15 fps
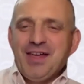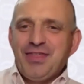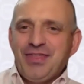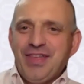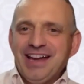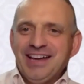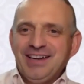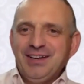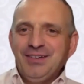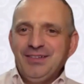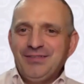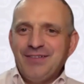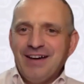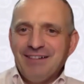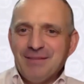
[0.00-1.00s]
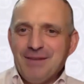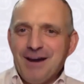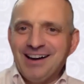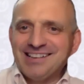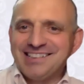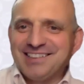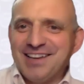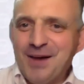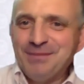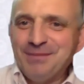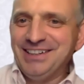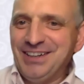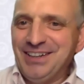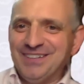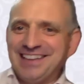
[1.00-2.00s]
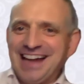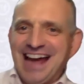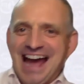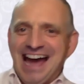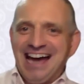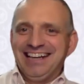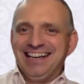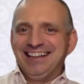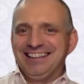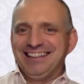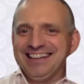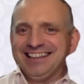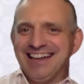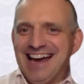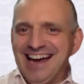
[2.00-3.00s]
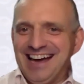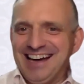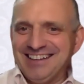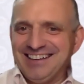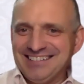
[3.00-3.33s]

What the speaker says: Thank you very much. Simon, did you want to add anything there?